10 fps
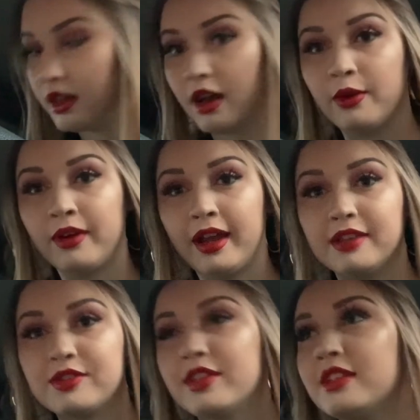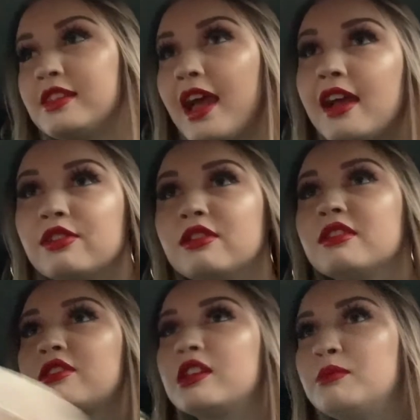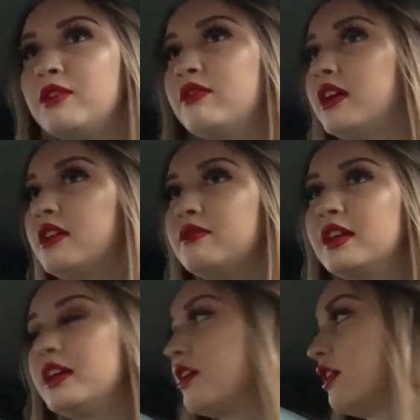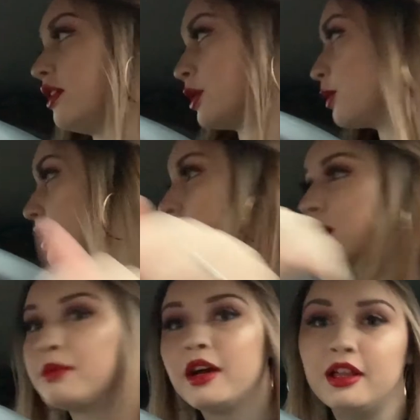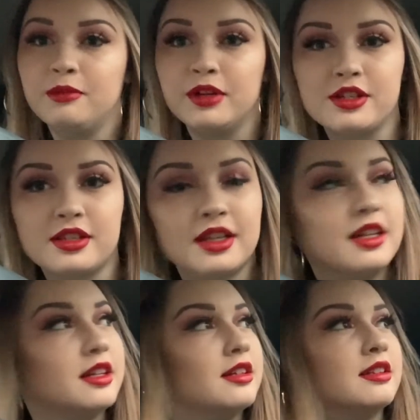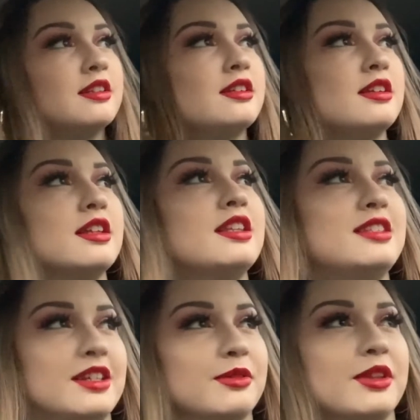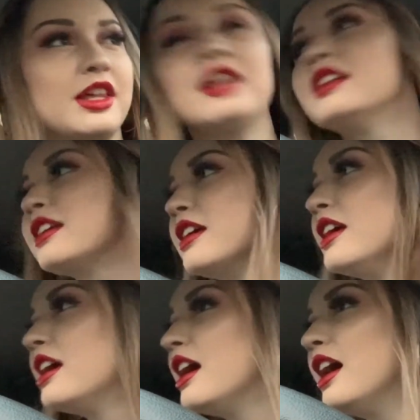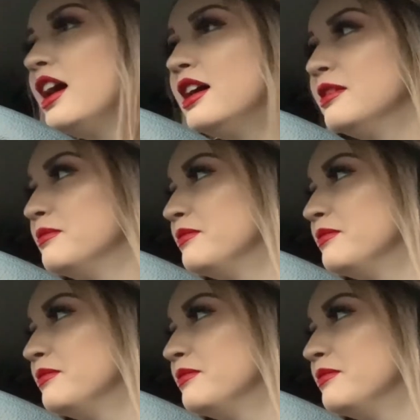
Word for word: Okay, so this angle is gonna be very, very awkward, but we're just gonna deal with it. I